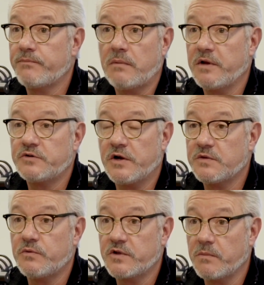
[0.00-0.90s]
public
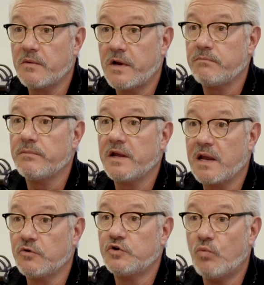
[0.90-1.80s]
transport. It's going to be about being
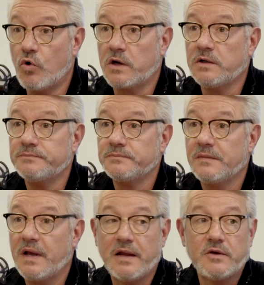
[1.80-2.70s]
able to walk
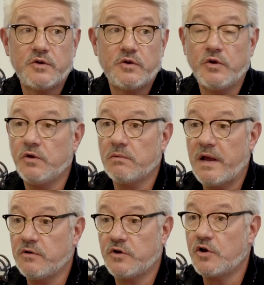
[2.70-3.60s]
and to
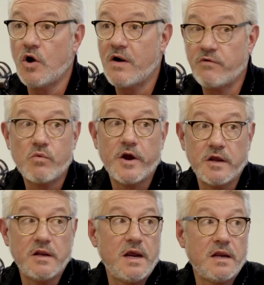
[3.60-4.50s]
go everywhere
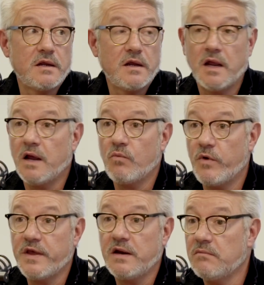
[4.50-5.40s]
you need
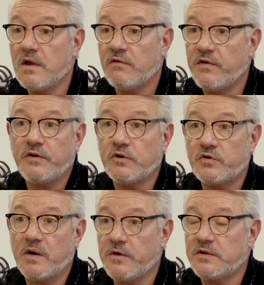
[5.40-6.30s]
within 15 or
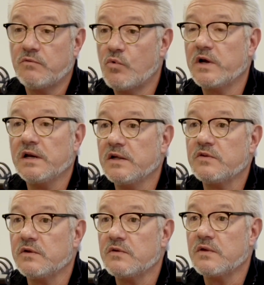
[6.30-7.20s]
20 minutes of walking
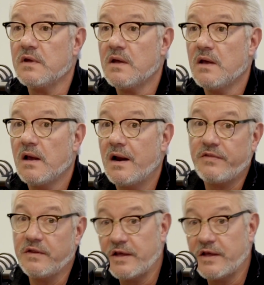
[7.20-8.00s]
distance. And I think